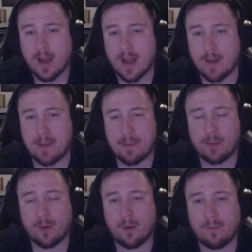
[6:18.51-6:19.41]
And
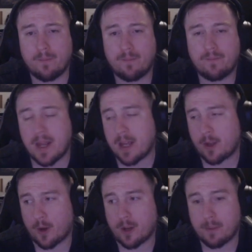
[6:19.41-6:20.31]
people think
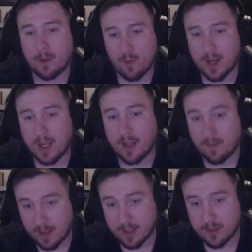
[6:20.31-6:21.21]
you're going to be running
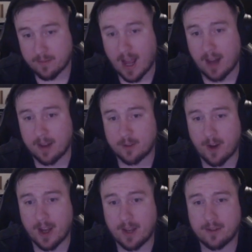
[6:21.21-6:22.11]
these talents, right?